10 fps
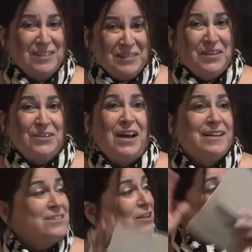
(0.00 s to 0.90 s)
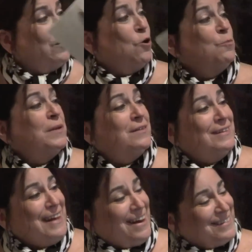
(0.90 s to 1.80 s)
It's not an open
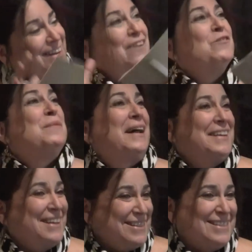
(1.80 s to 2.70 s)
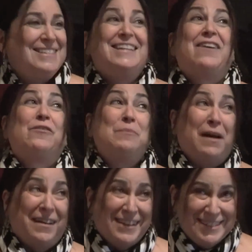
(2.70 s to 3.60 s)
cloud. Not everybody can see
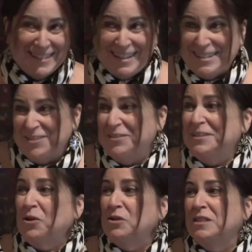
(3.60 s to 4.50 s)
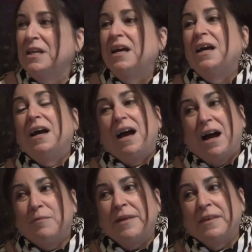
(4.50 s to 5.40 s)
everybody's test results.
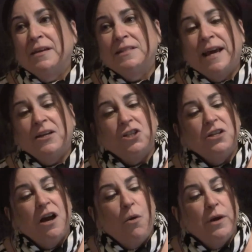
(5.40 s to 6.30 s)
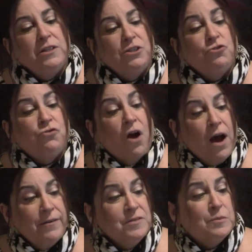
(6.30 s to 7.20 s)
I think it's actually going to
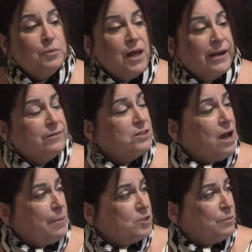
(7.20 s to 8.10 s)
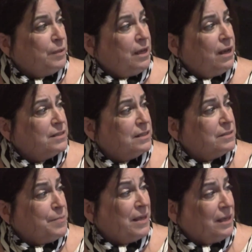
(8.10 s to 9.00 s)
drive supplier adoption because
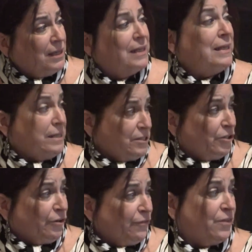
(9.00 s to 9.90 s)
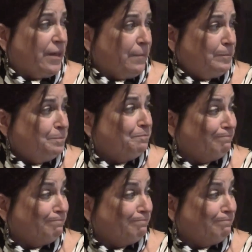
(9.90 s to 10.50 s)
it's making it easier for them.